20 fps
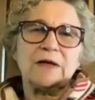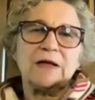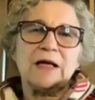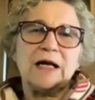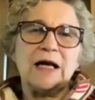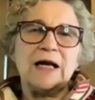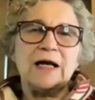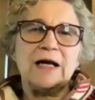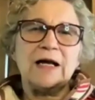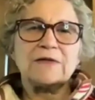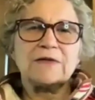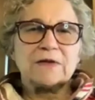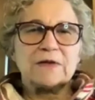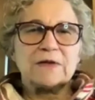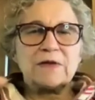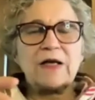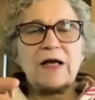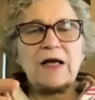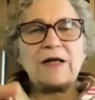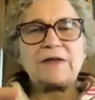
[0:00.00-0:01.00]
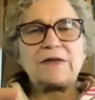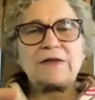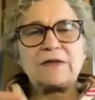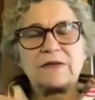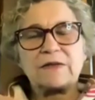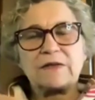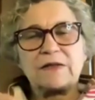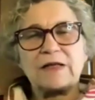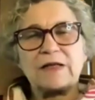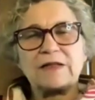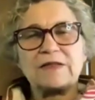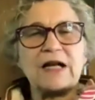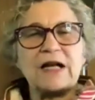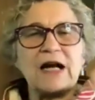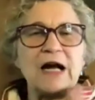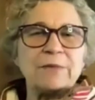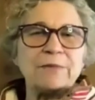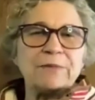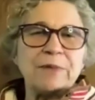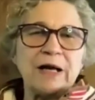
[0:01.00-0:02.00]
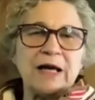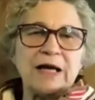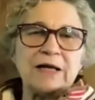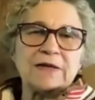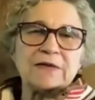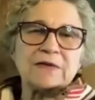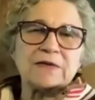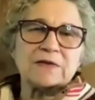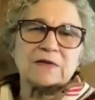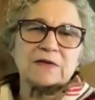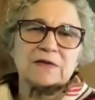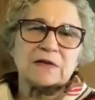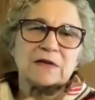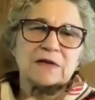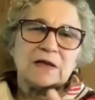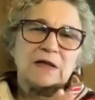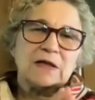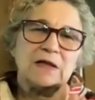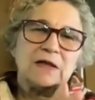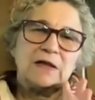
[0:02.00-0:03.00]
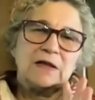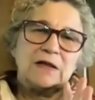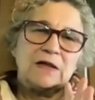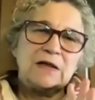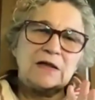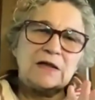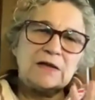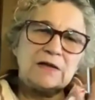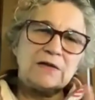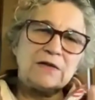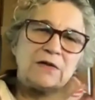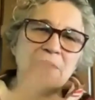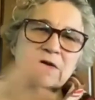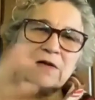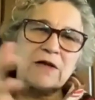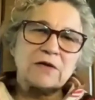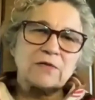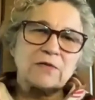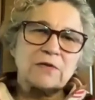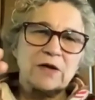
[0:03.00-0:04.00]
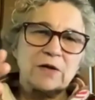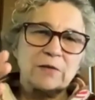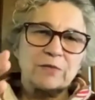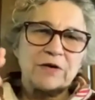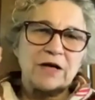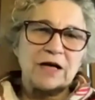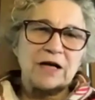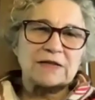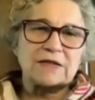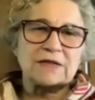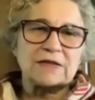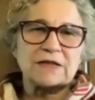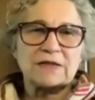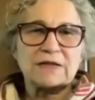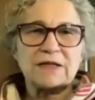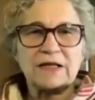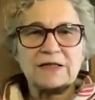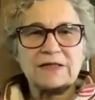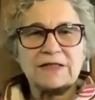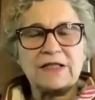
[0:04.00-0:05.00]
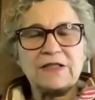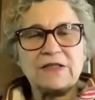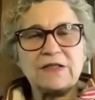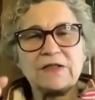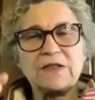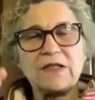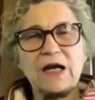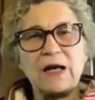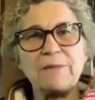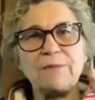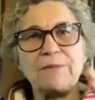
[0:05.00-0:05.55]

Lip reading: as time bends, and that's one of the processes I teach, is time